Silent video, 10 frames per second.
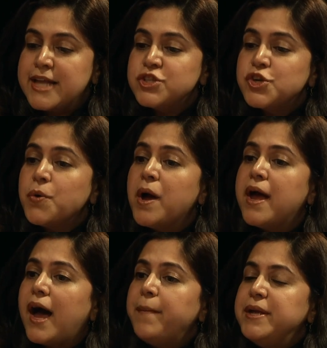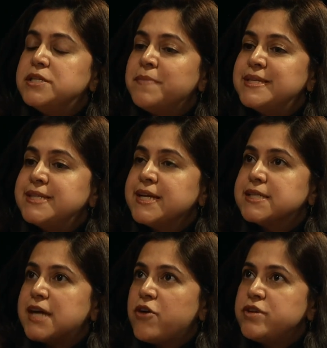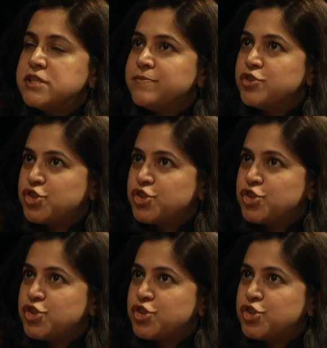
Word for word: And so, I mean, domestic terrorism